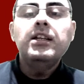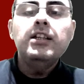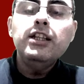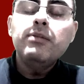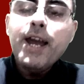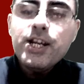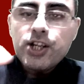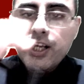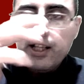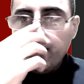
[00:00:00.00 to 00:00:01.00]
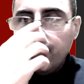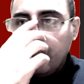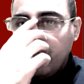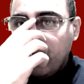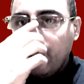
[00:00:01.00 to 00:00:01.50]

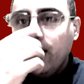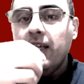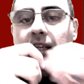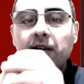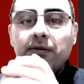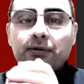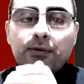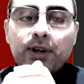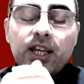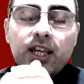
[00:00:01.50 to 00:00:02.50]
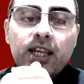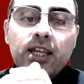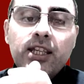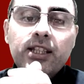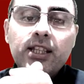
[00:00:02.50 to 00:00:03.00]
especially if we
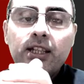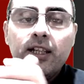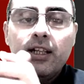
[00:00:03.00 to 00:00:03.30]
eat